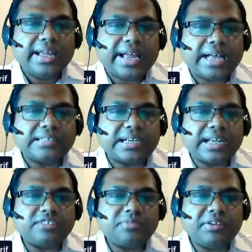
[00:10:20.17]
a culture
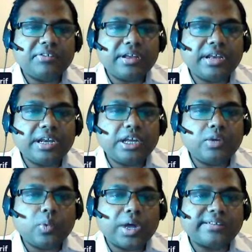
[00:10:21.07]
has been
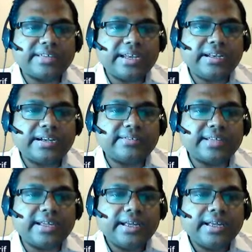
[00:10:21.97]
recreated where senders